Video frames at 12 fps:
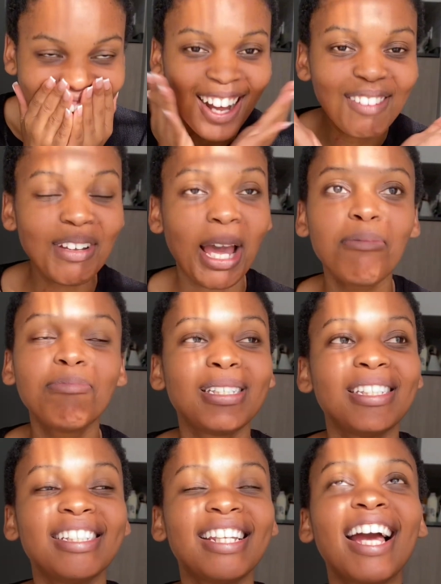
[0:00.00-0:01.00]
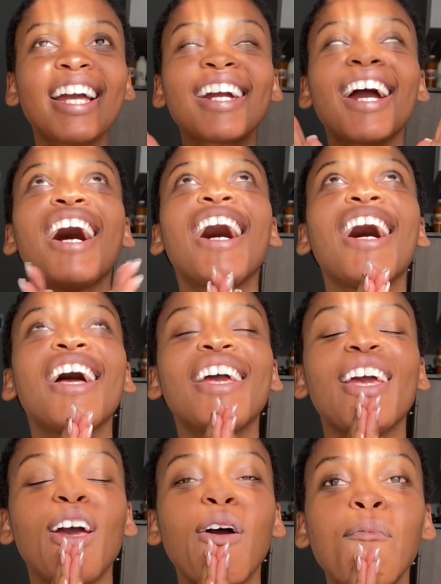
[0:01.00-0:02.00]
I'm happy. Like,
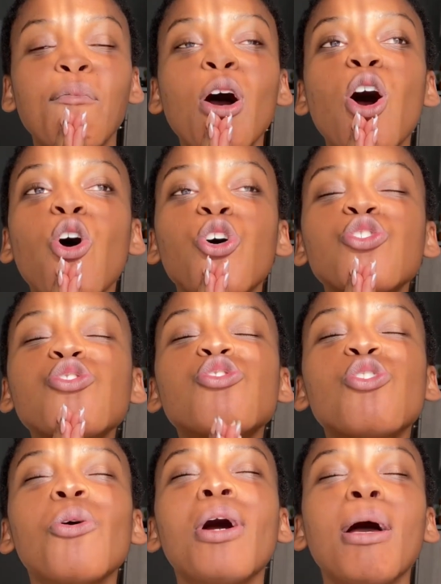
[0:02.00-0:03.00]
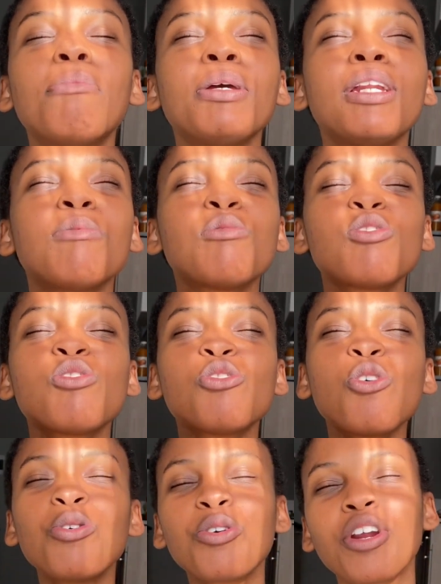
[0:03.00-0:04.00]
I am so happy and I'm
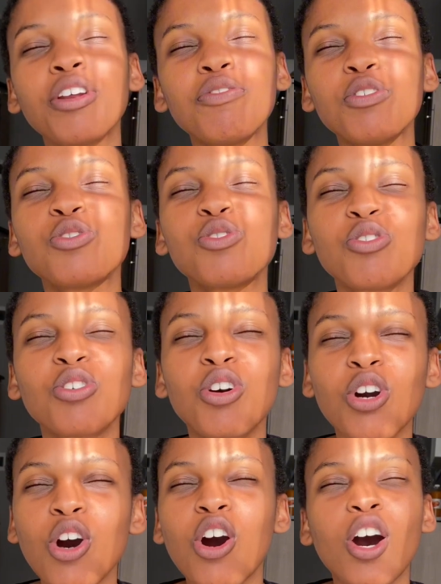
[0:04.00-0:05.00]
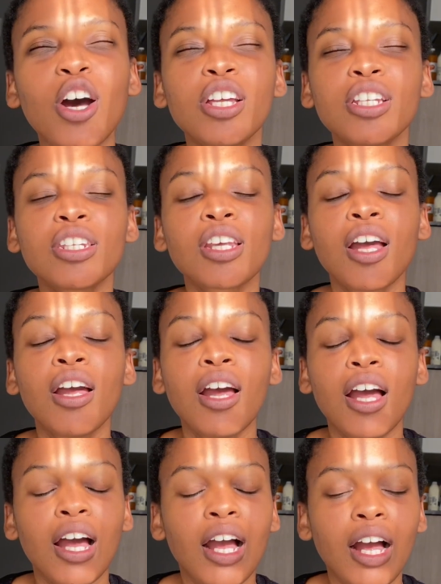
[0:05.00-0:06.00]
so grateful to God
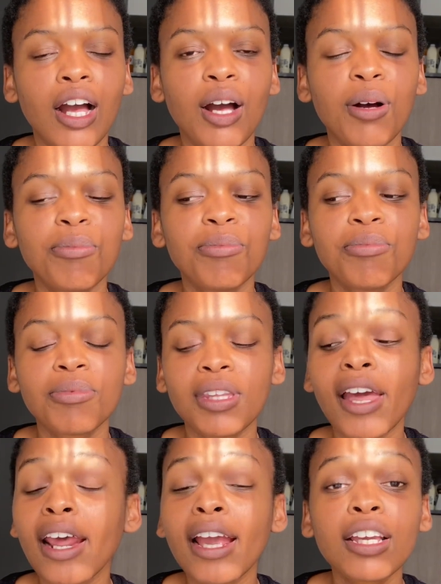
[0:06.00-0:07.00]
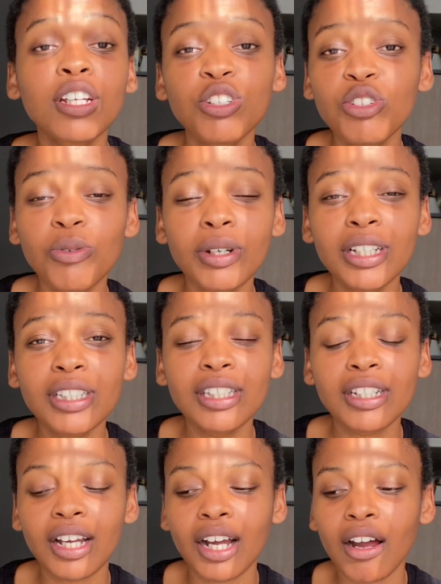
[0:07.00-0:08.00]
that I can do it.
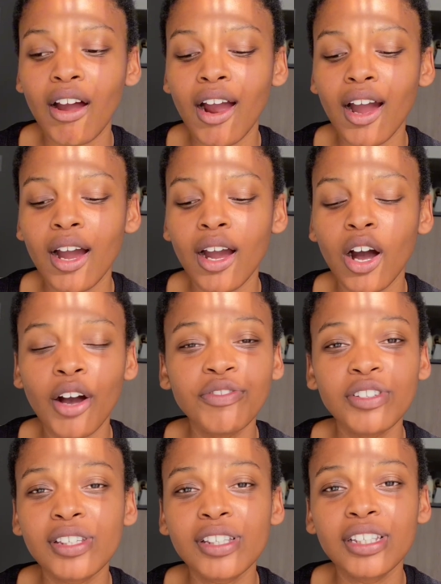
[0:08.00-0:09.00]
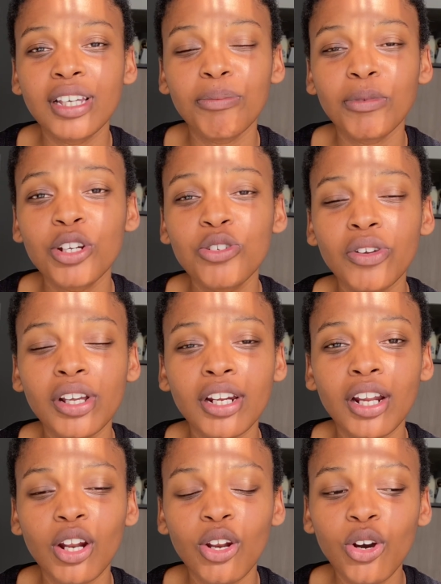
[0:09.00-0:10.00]
Obviously, I'm not doing it
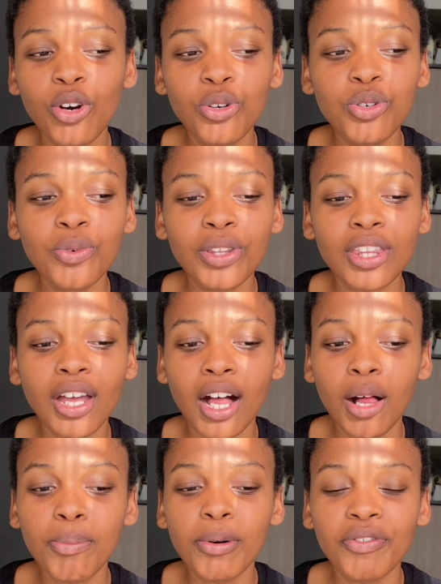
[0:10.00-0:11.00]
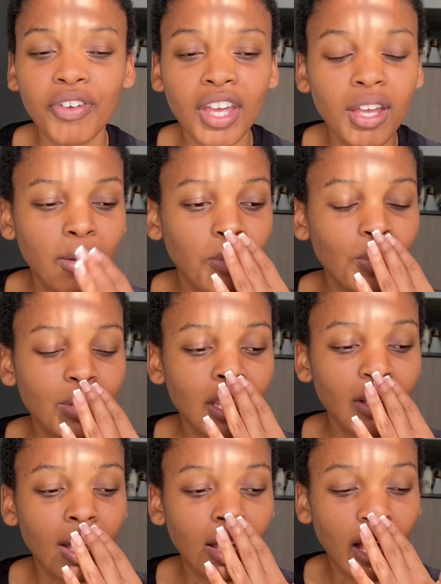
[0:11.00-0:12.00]
alone, with the help of
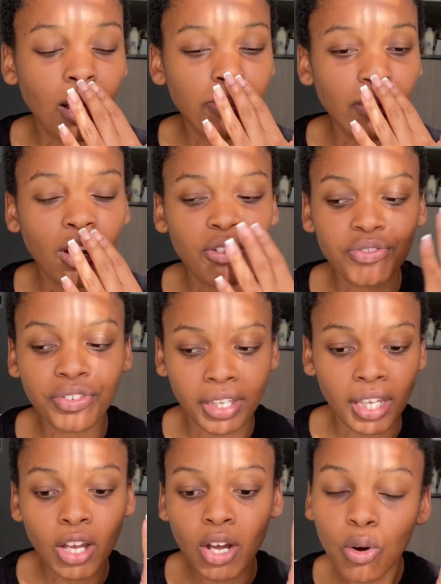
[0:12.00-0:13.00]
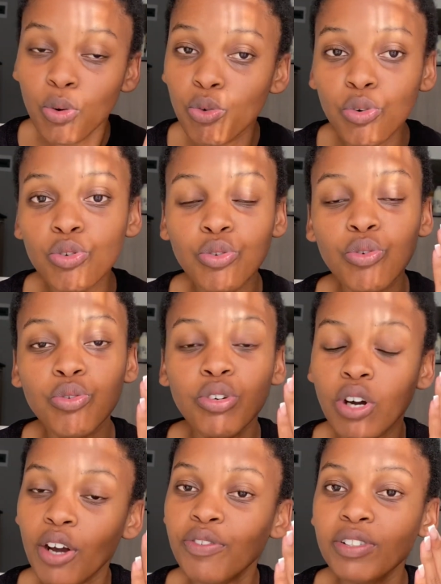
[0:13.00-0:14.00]
uNkulunkulu.
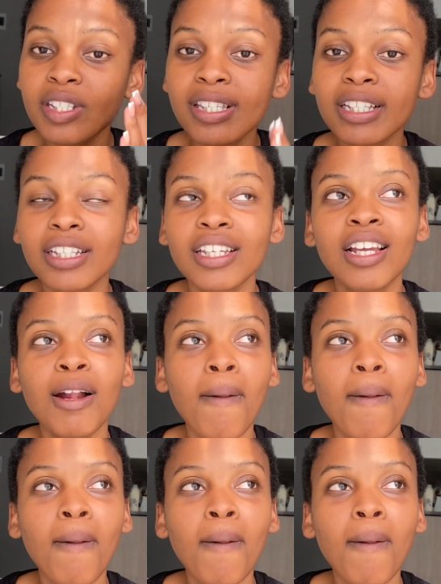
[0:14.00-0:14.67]
Obviously,